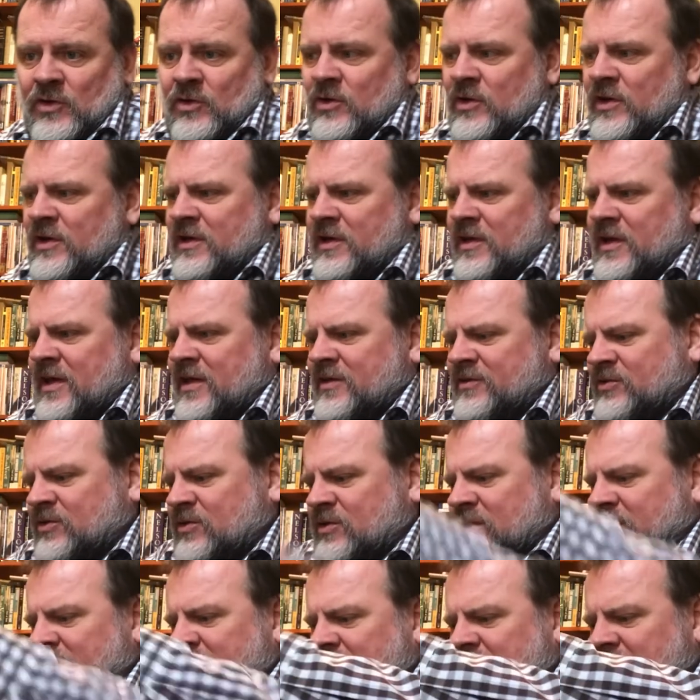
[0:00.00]
who are into that sort
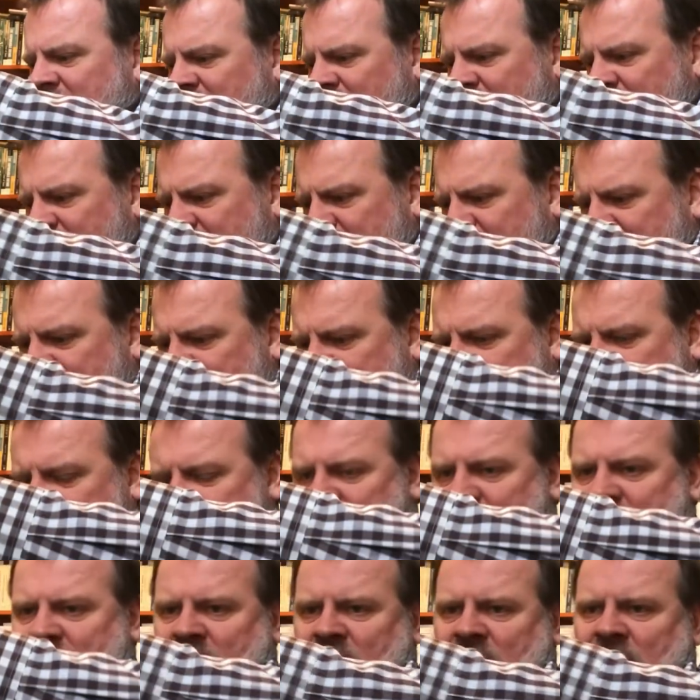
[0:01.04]
of thing,
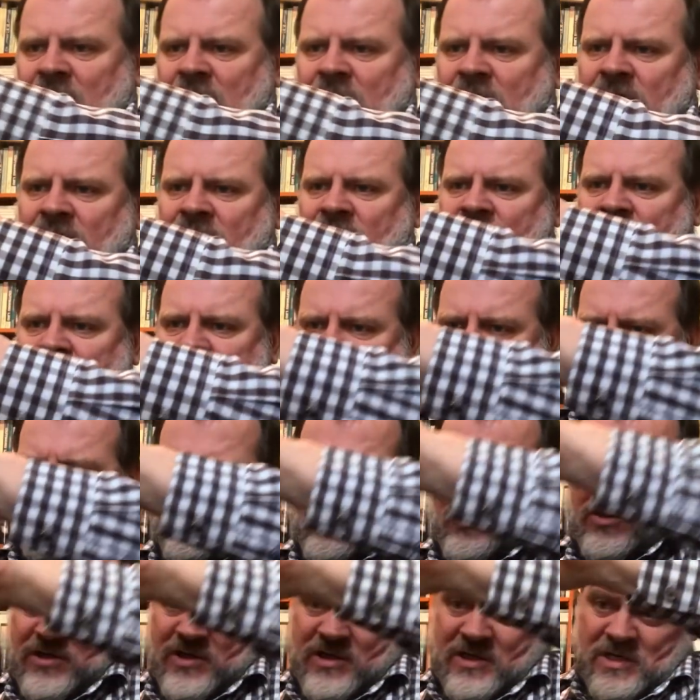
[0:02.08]
is the
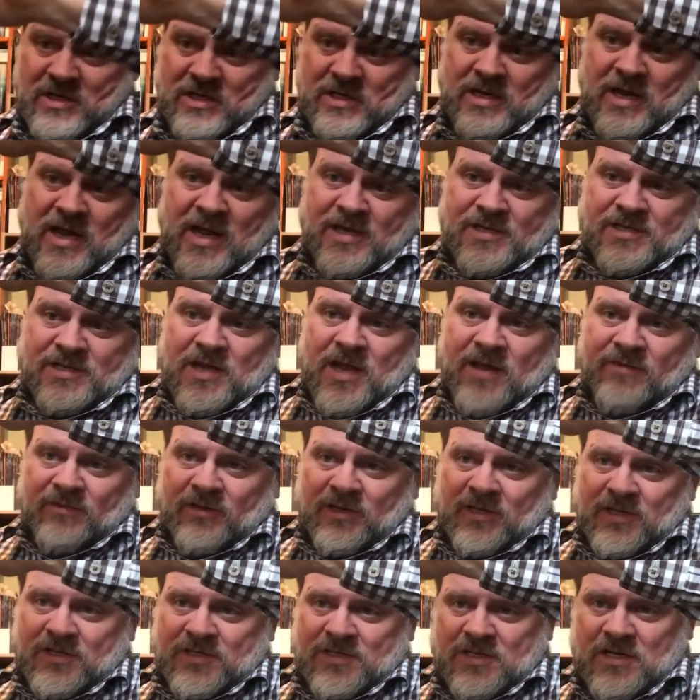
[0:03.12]
music. And that's
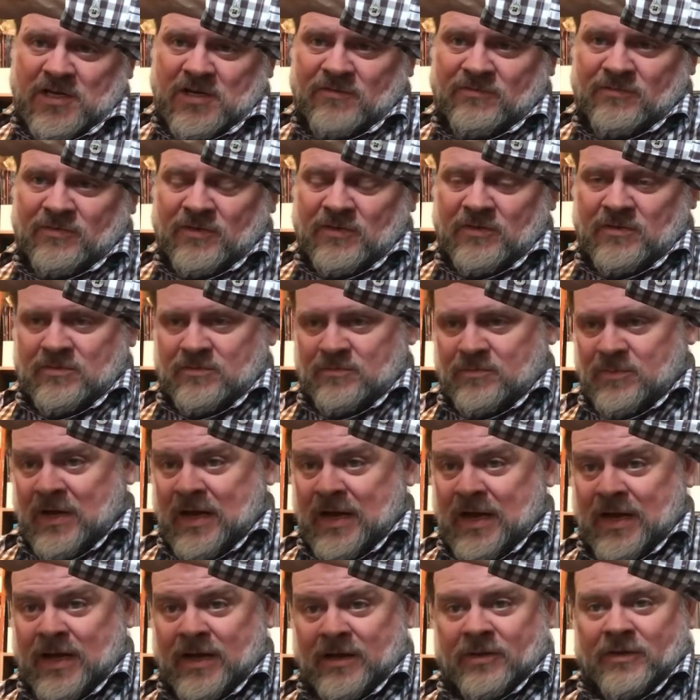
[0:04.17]
definitely a Steve
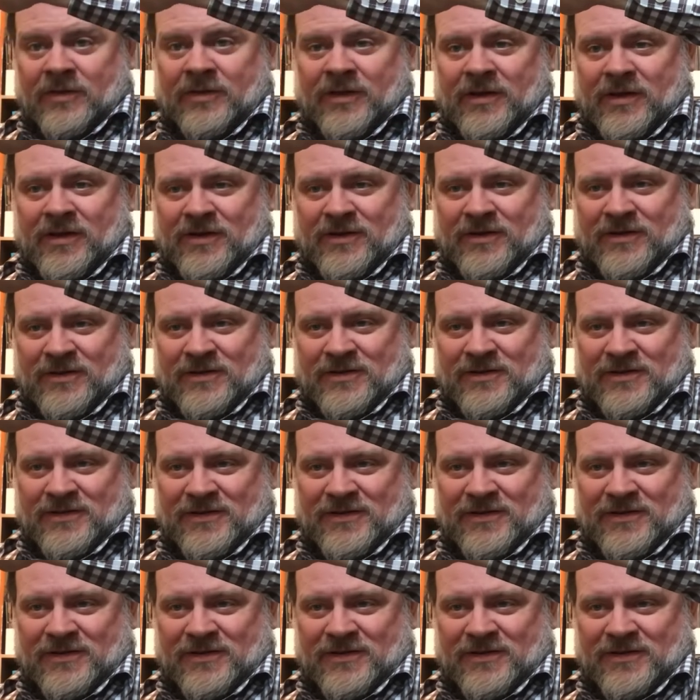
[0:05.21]
pile there.